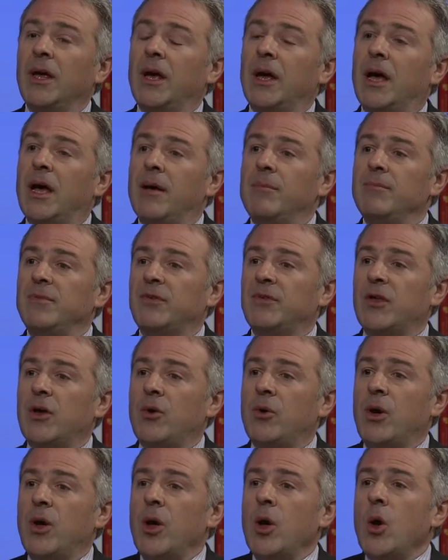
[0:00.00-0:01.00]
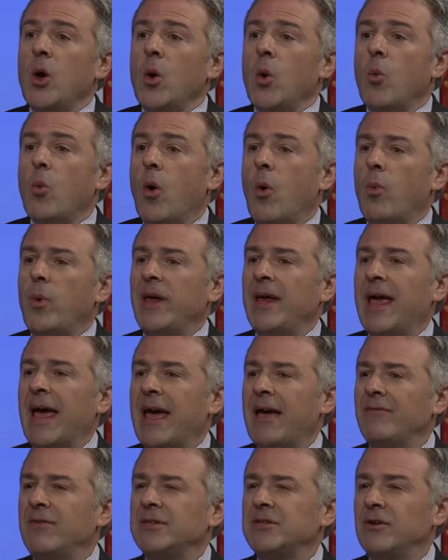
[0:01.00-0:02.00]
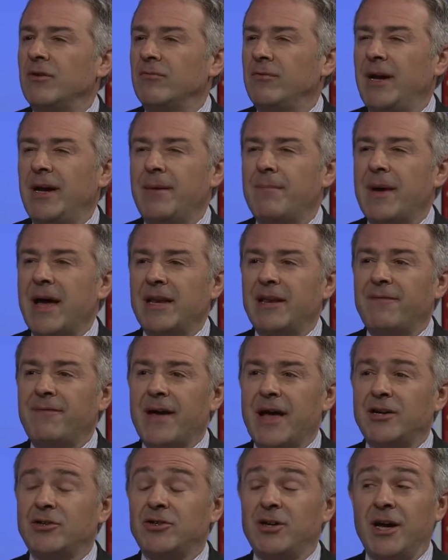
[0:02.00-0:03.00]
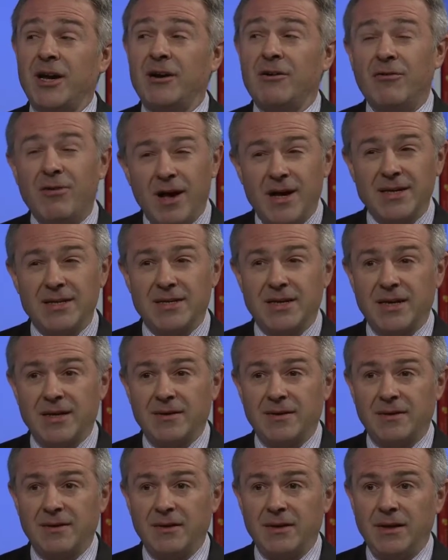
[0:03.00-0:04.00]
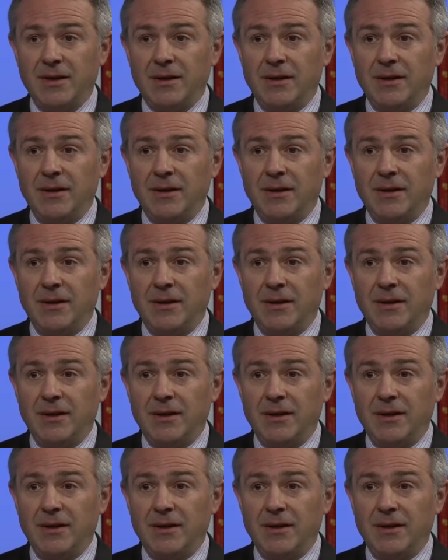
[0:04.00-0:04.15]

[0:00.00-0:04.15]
Um, so what we have is not really a manufacturing crisis,